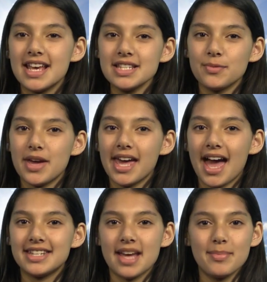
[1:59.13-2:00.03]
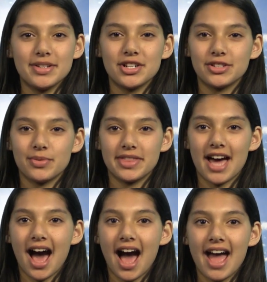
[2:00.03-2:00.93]
This week had temperatures with
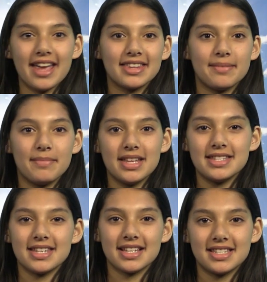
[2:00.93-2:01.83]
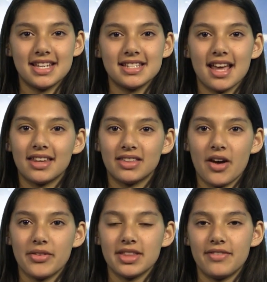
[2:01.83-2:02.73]
a high in the mid 60s and
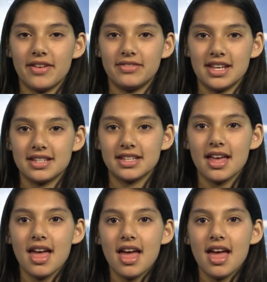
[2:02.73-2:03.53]
low 50s.